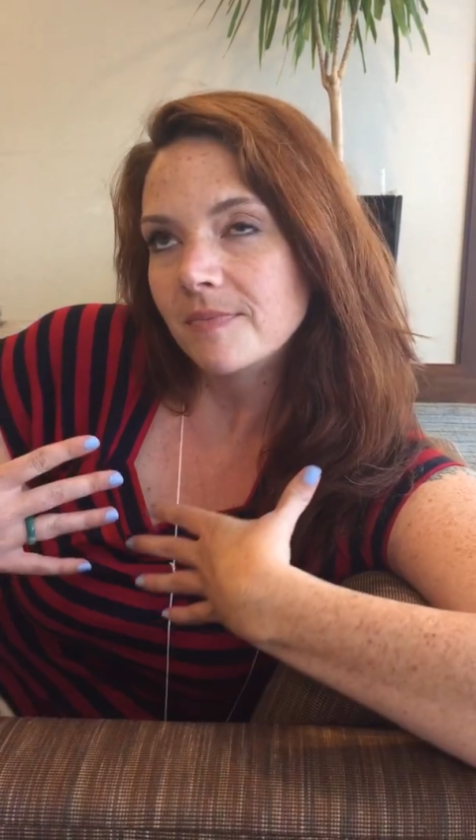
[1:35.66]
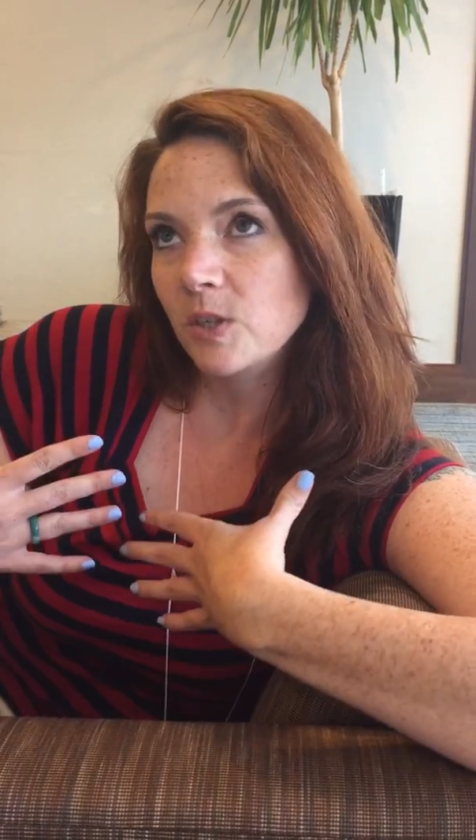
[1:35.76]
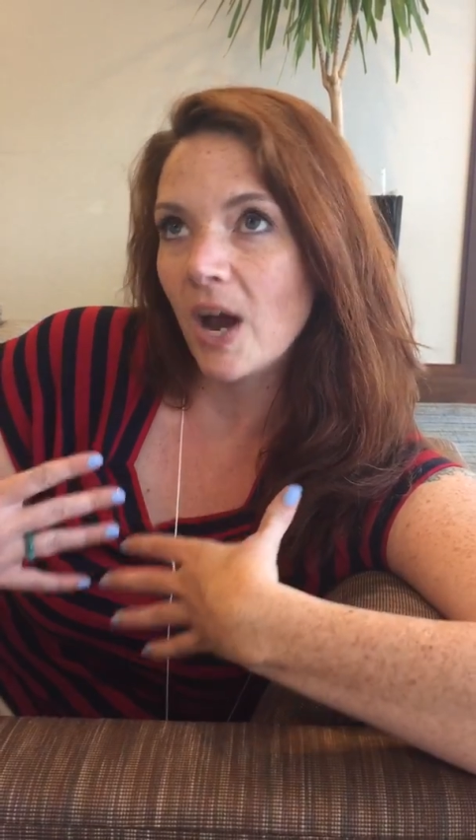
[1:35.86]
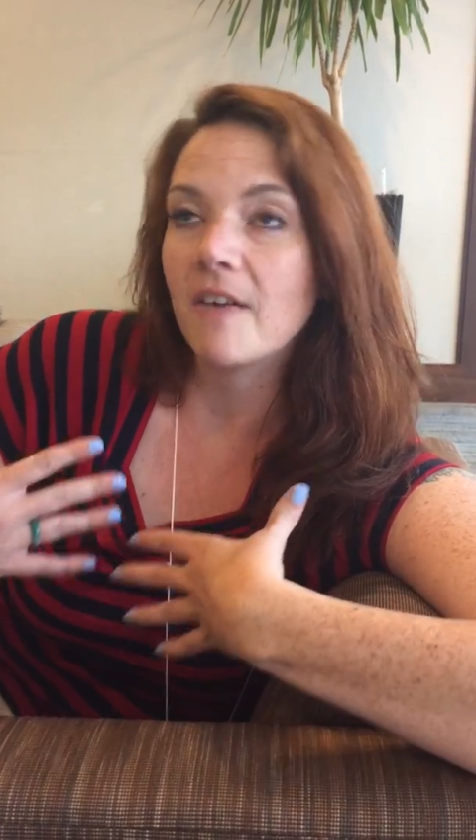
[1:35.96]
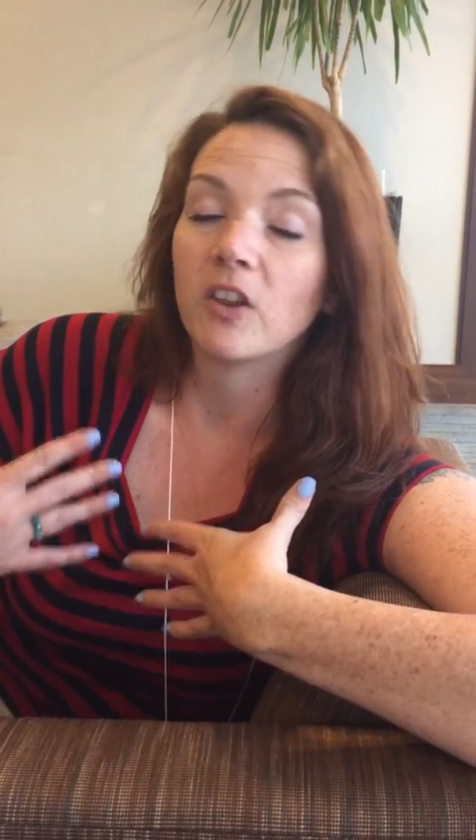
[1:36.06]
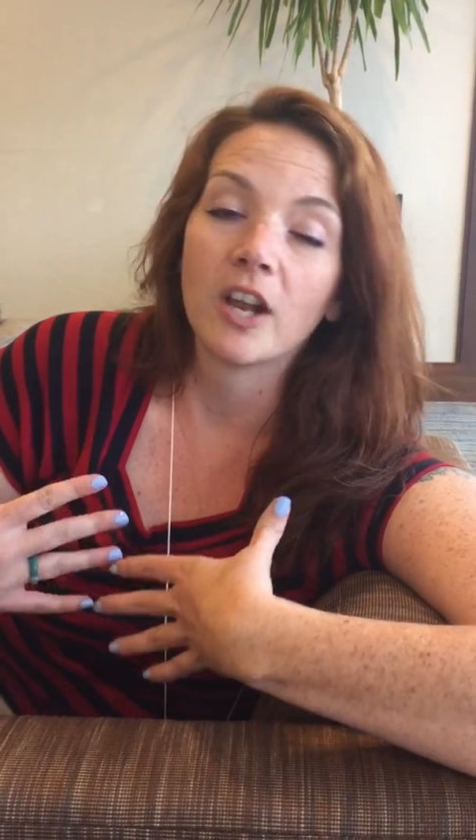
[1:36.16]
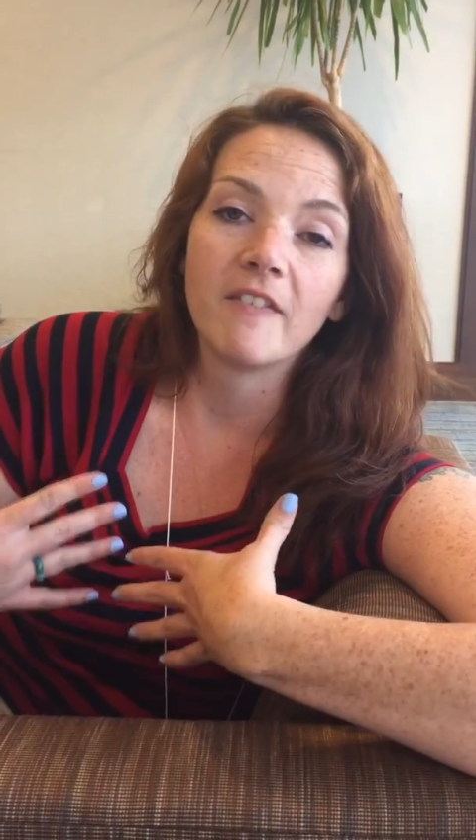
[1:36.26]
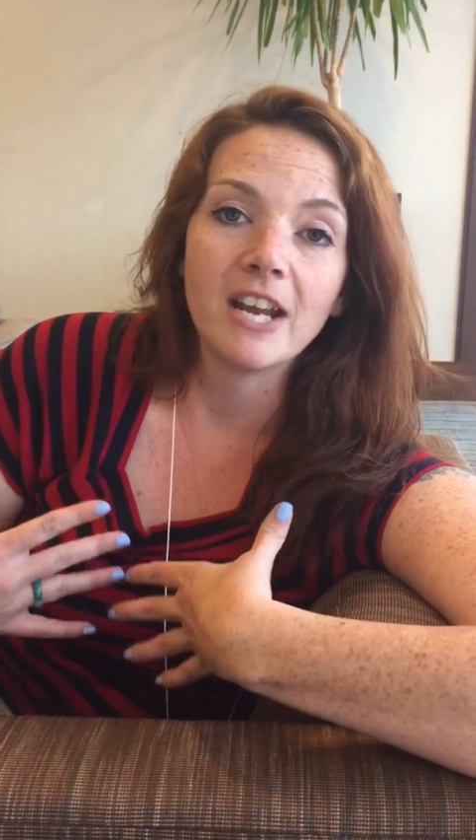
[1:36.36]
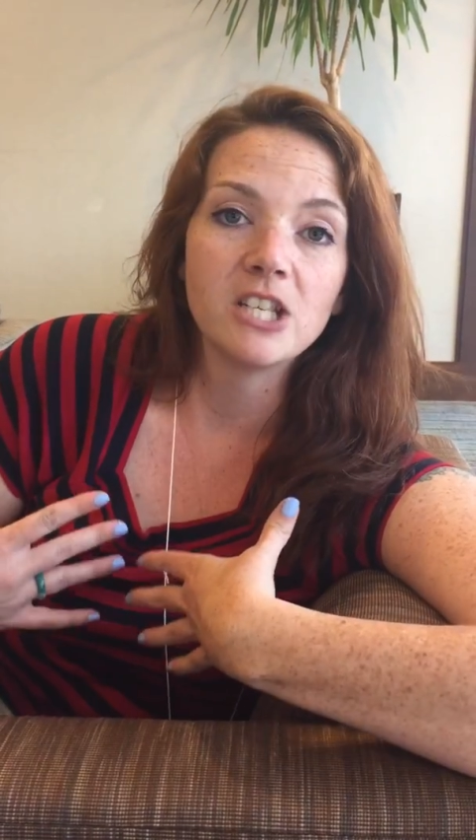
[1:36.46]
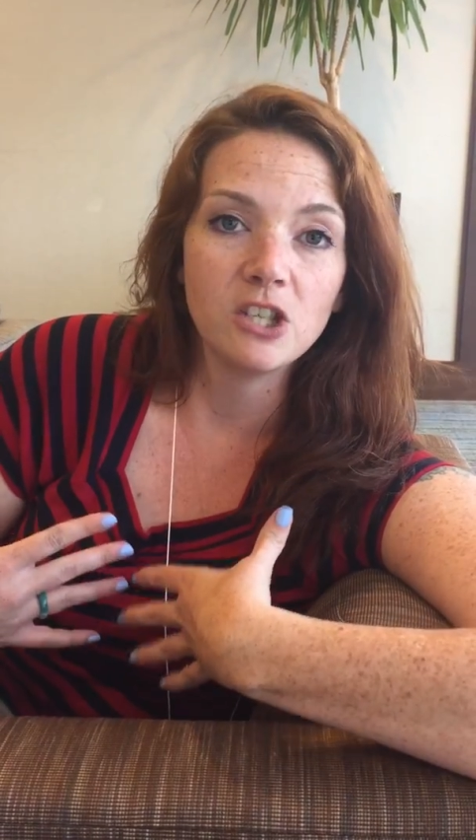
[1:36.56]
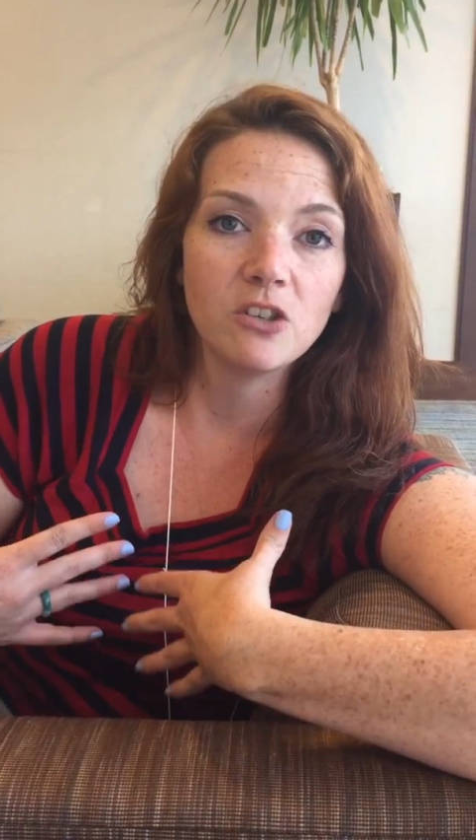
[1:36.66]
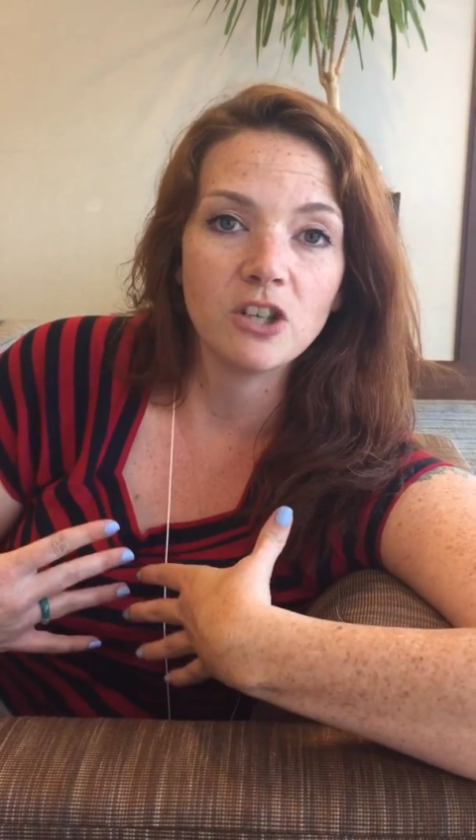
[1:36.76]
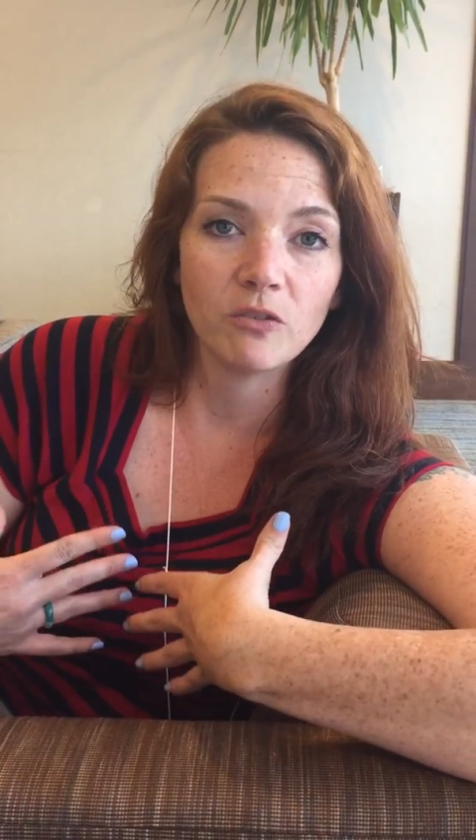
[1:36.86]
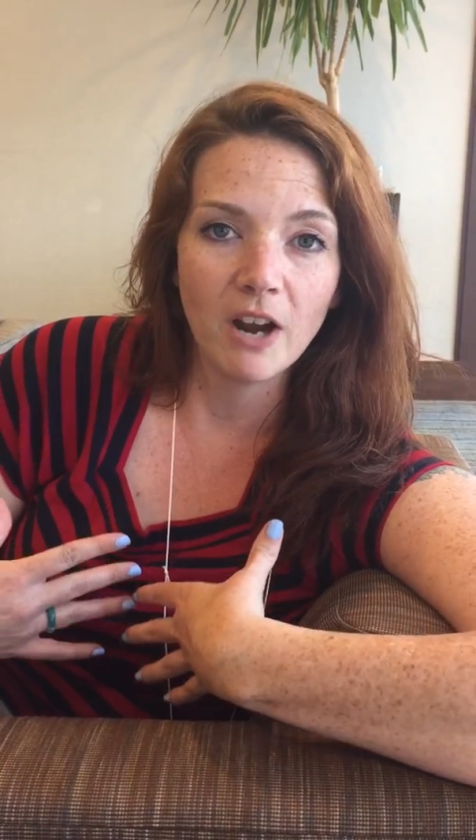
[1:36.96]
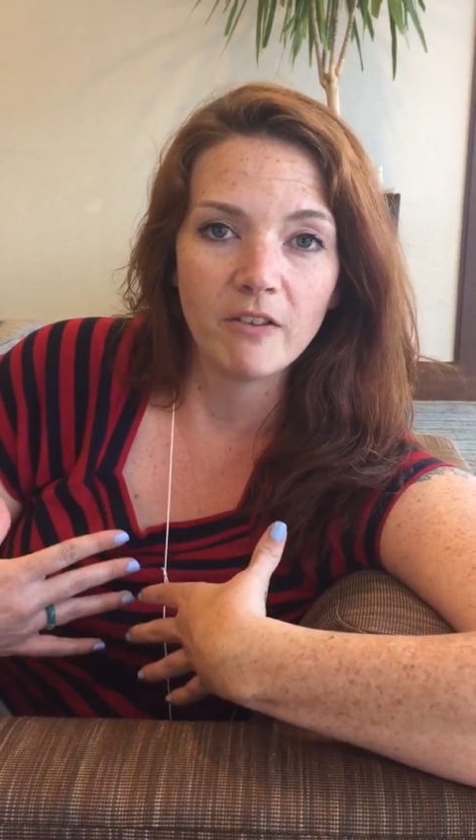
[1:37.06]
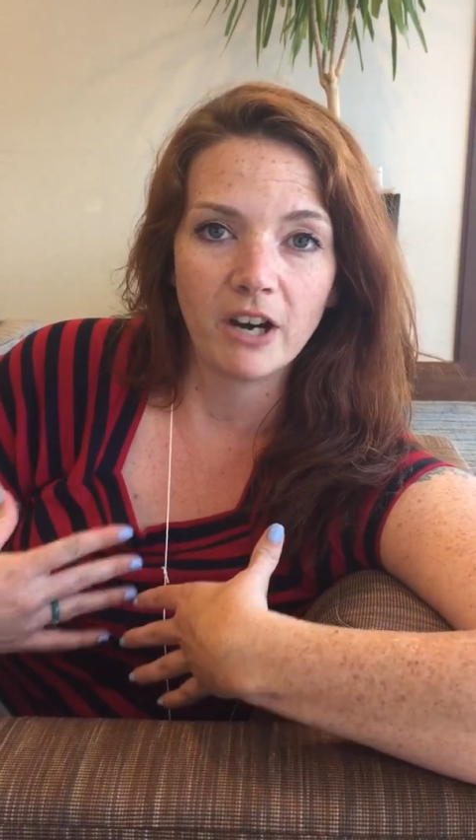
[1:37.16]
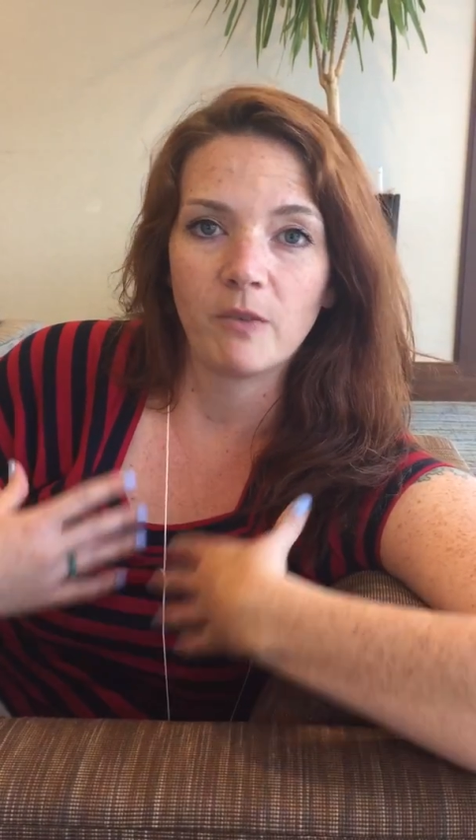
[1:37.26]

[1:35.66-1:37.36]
you have a lot of anti-union rhetoric